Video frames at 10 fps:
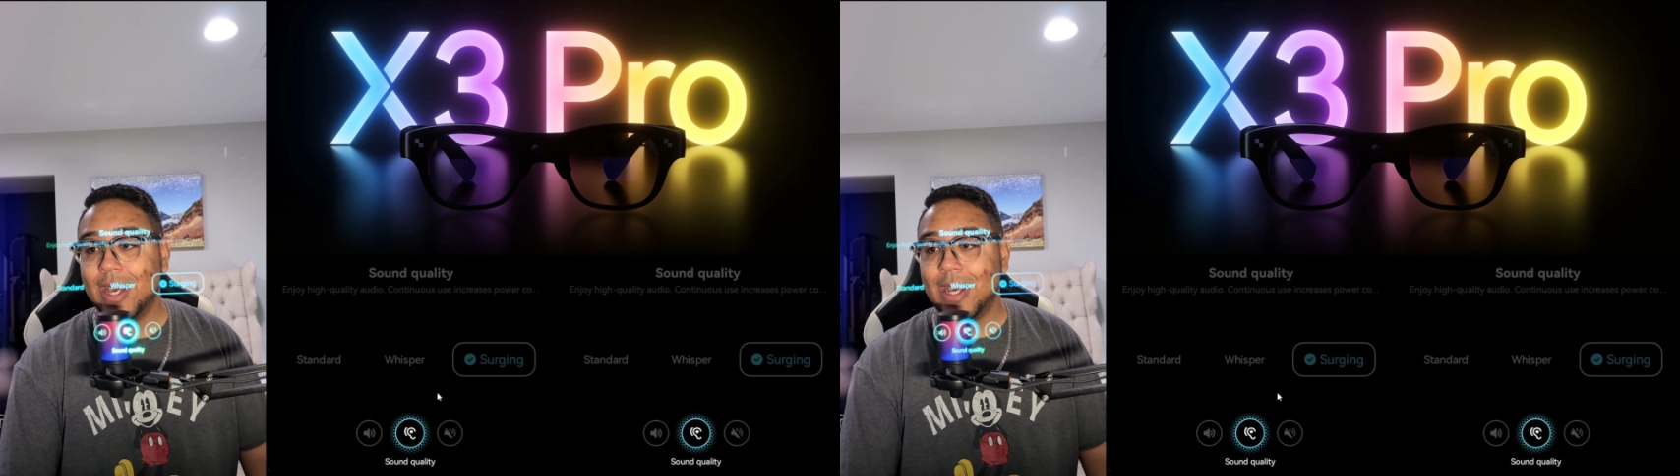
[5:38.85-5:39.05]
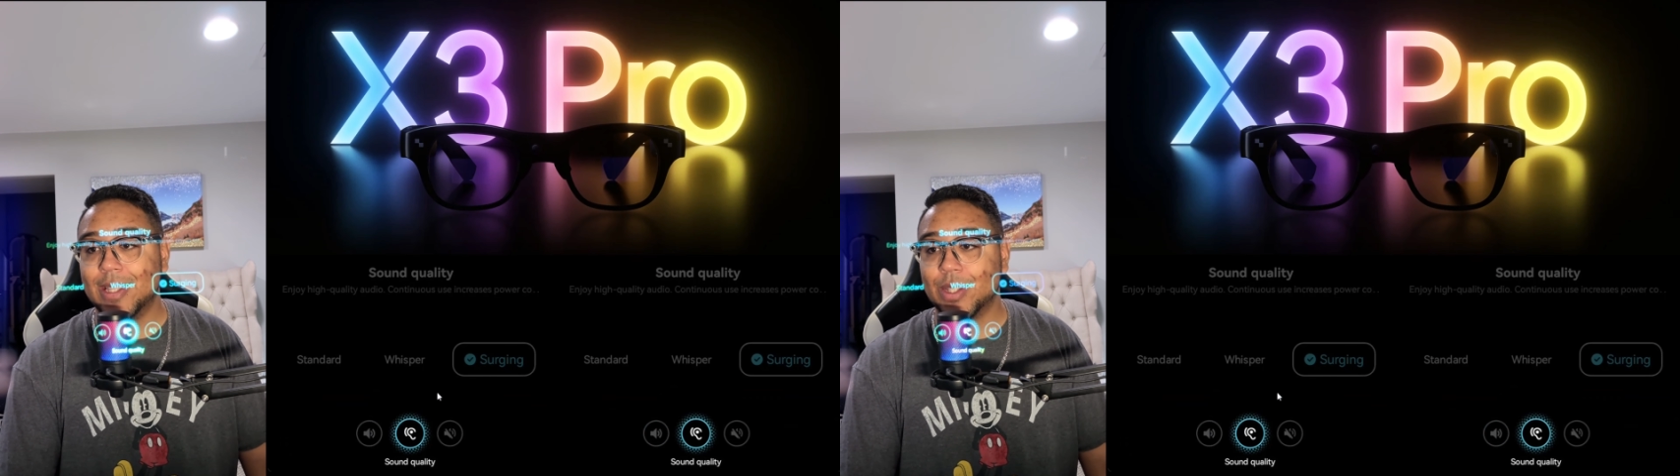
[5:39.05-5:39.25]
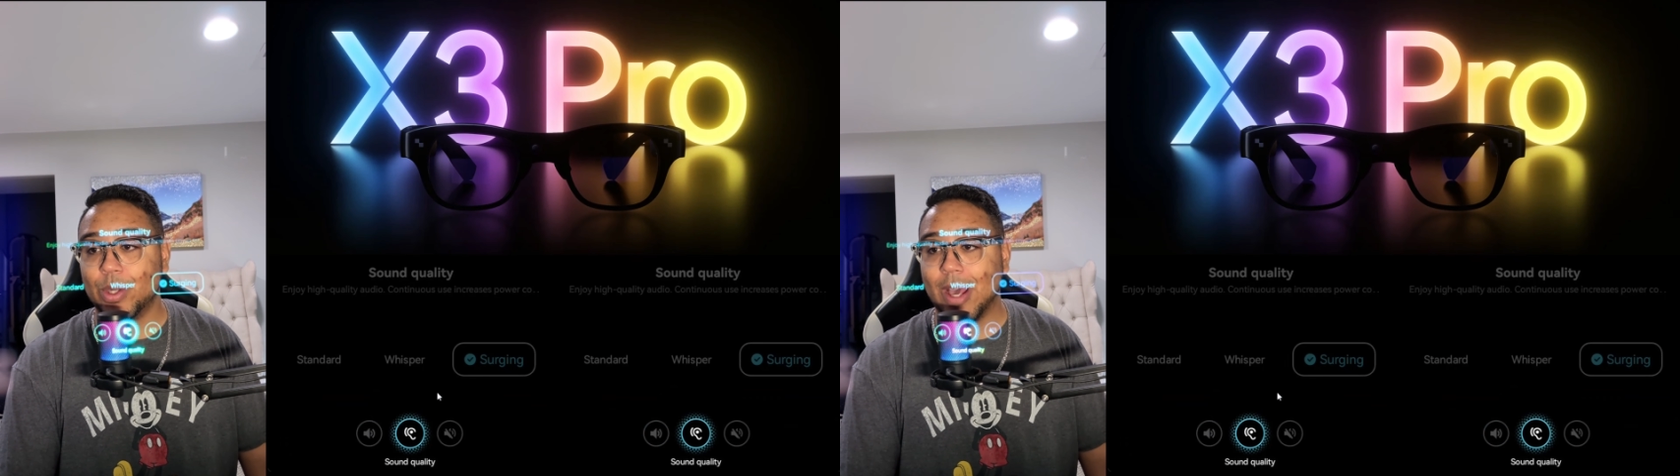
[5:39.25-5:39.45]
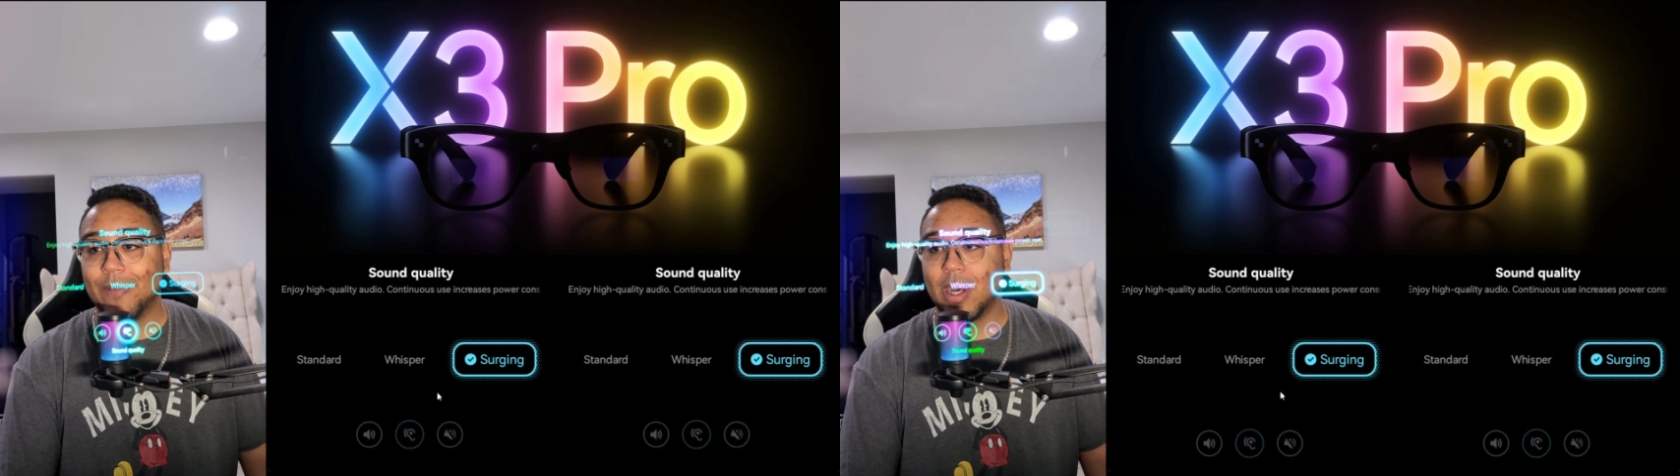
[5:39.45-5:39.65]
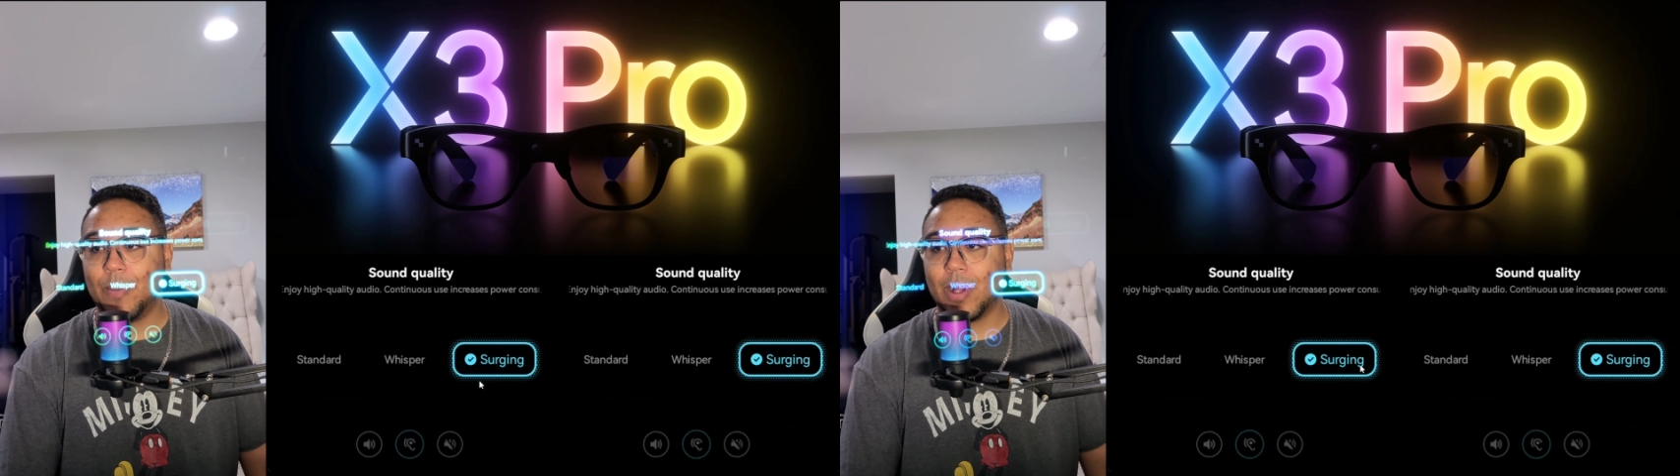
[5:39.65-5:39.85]
And so you have a
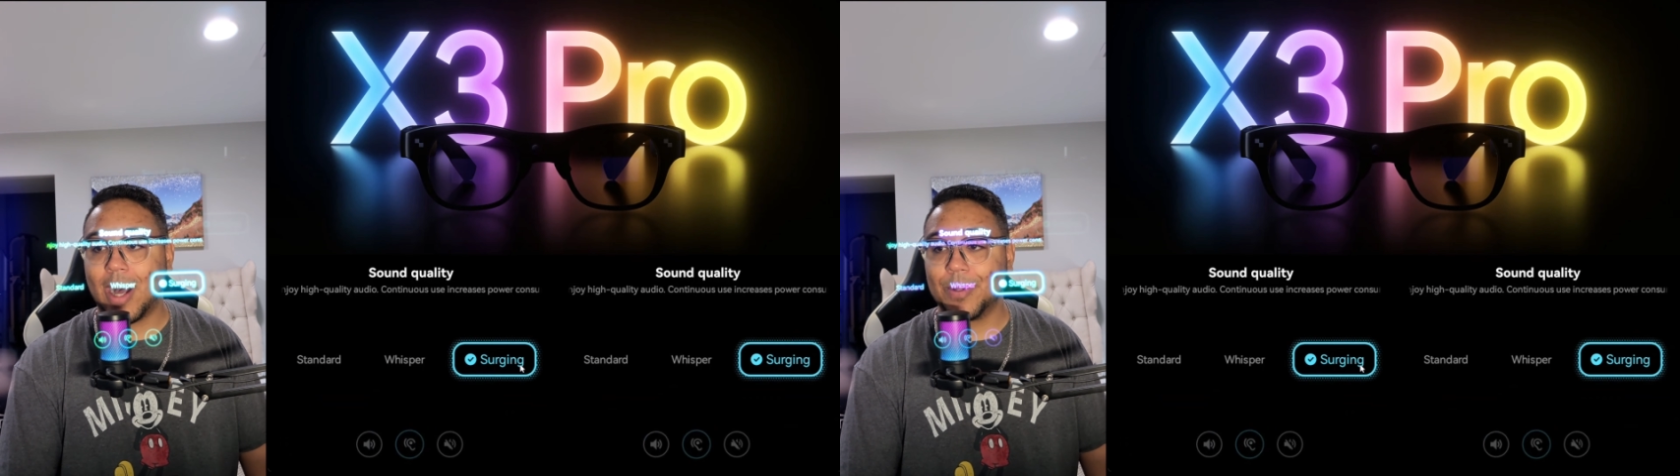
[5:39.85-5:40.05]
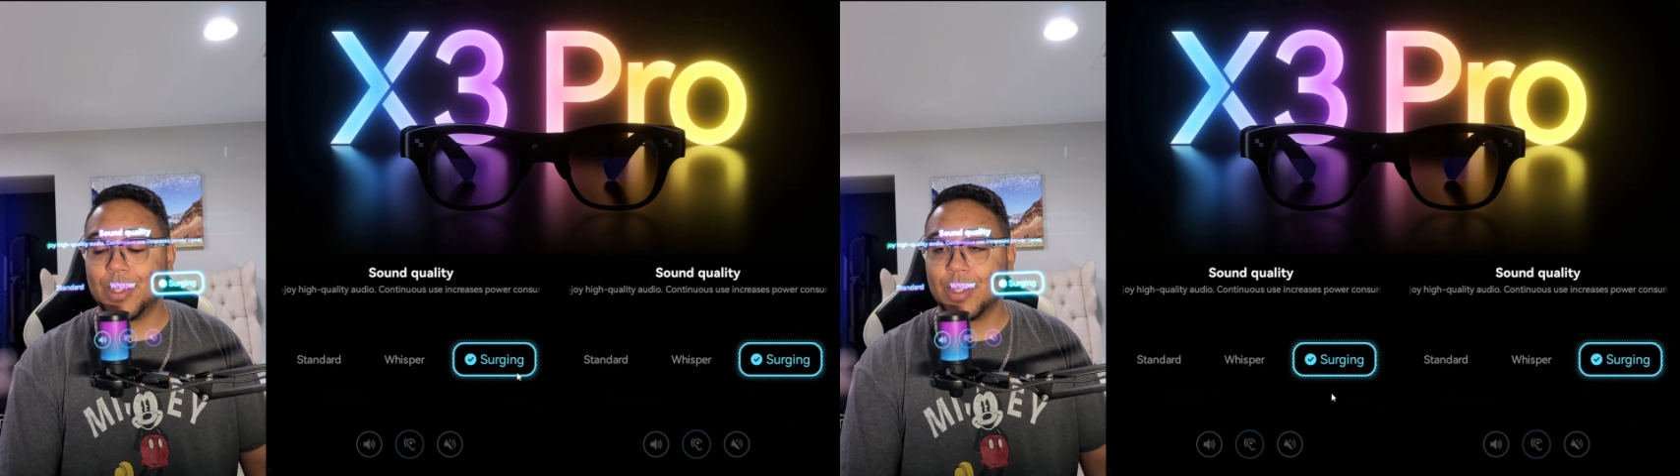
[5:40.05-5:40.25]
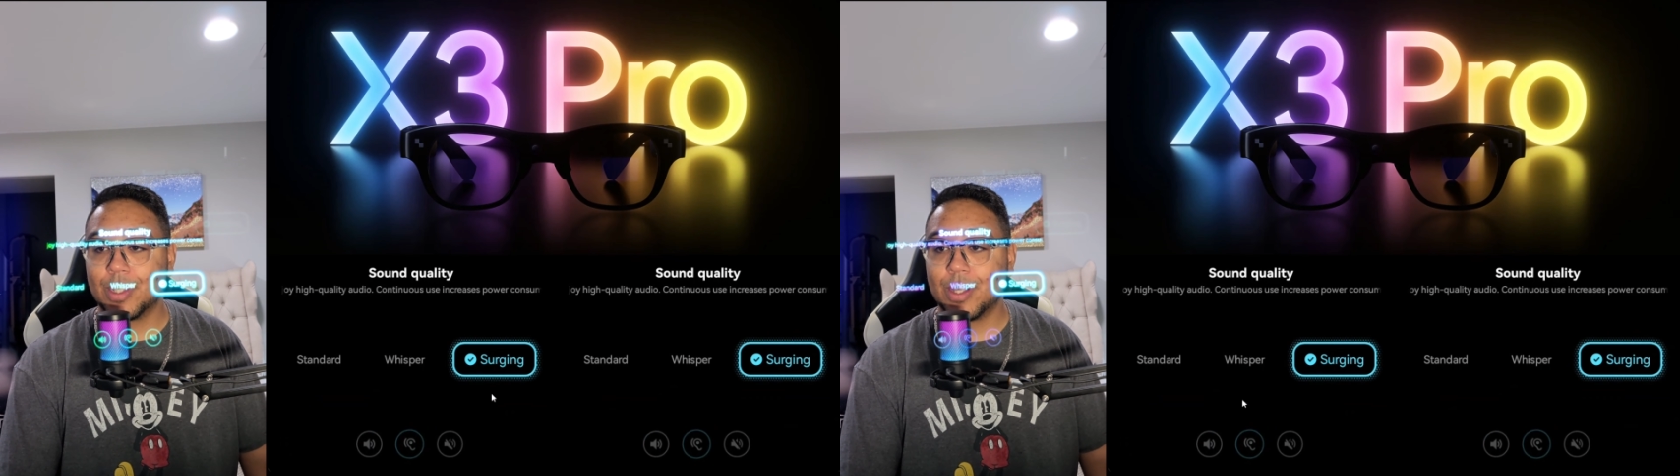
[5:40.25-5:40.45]
couple options.